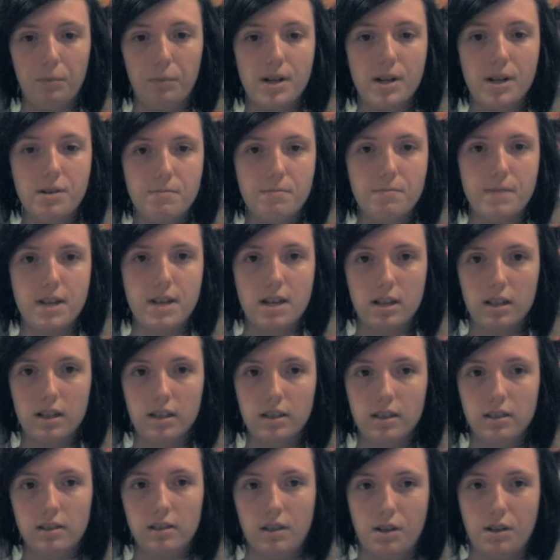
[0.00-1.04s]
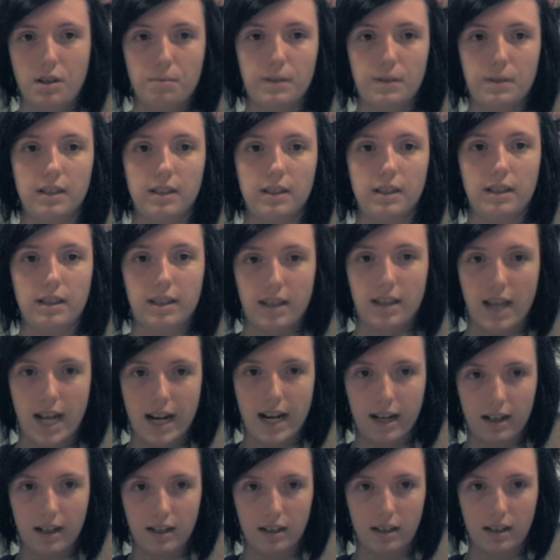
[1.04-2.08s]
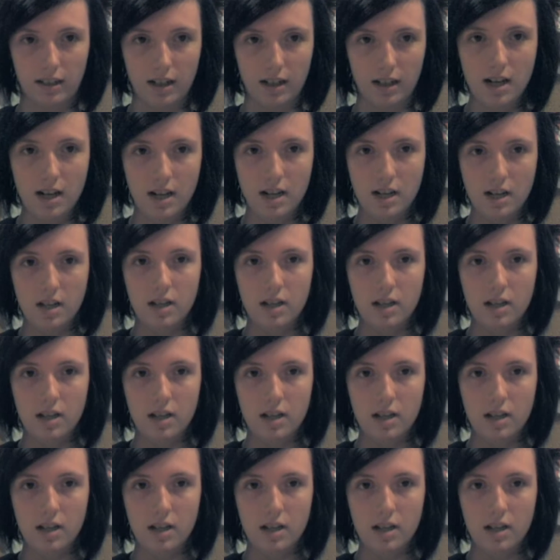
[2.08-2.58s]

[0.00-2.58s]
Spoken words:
What do you mean you wouldn't care